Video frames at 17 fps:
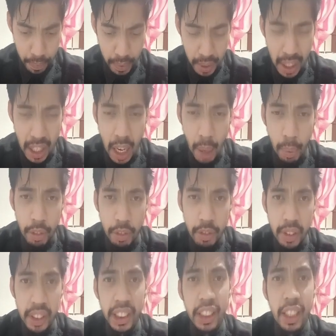in our
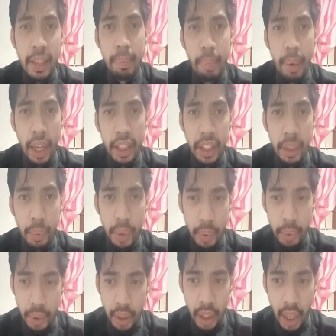physical body, we
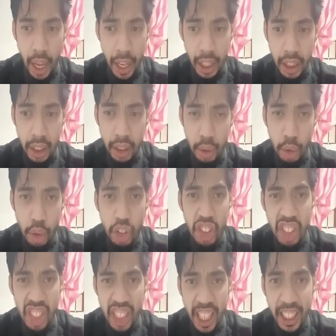were like
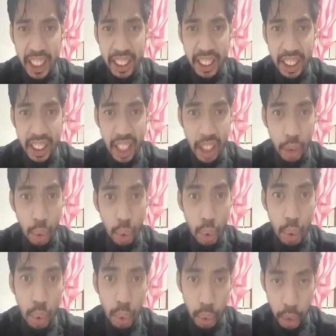contained in a
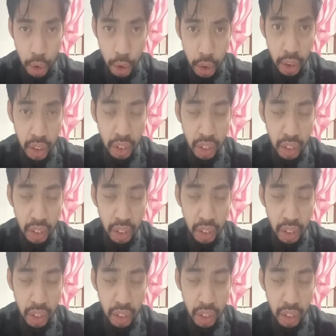cocoon.